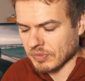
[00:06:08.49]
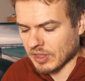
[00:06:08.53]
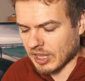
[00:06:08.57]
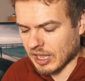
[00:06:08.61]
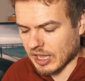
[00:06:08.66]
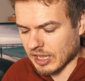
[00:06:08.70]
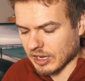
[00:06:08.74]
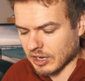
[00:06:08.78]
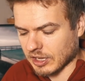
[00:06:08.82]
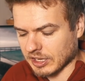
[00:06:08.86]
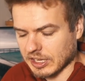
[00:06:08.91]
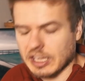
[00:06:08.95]

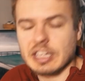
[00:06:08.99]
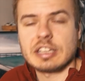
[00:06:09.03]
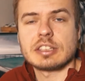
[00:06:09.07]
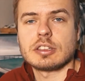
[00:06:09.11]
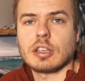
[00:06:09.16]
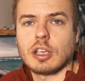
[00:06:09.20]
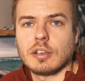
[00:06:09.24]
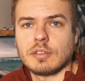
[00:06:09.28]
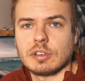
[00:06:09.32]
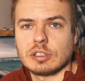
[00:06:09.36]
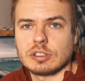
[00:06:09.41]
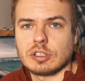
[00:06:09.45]
And I guess
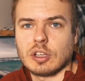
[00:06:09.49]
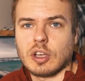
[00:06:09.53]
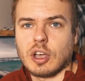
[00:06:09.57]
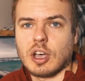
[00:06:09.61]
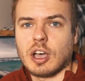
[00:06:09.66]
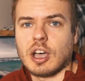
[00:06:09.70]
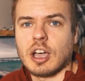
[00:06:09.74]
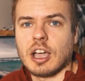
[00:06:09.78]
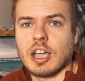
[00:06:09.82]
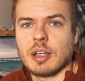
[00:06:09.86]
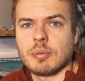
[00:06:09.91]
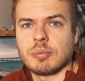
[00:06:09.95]
over
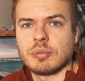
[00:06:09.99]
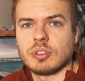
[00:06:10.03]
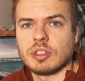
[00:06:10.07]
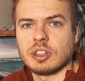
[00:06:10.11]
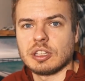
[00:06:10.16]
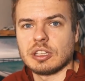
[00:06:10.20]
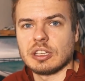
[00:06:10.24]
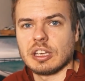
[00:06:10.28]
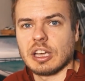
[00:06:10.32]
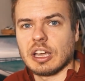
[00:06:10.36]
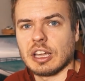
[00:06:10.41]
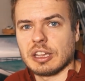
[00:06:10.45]
time,
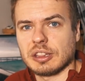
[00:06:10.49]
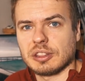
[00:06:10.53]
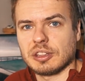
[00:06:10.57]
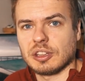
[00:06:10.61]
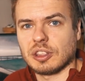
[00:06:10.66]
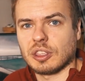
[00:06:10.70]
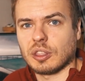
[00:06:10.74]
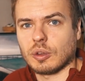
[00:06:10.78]
the